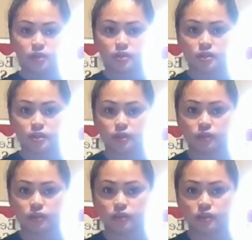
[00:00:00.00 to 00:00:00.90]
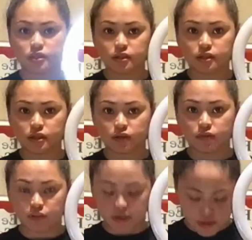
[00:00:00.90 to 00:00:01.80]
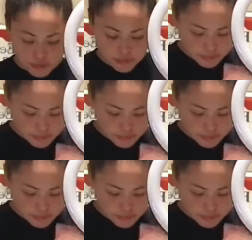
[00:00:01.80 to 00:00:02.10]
So let's turn it off for now.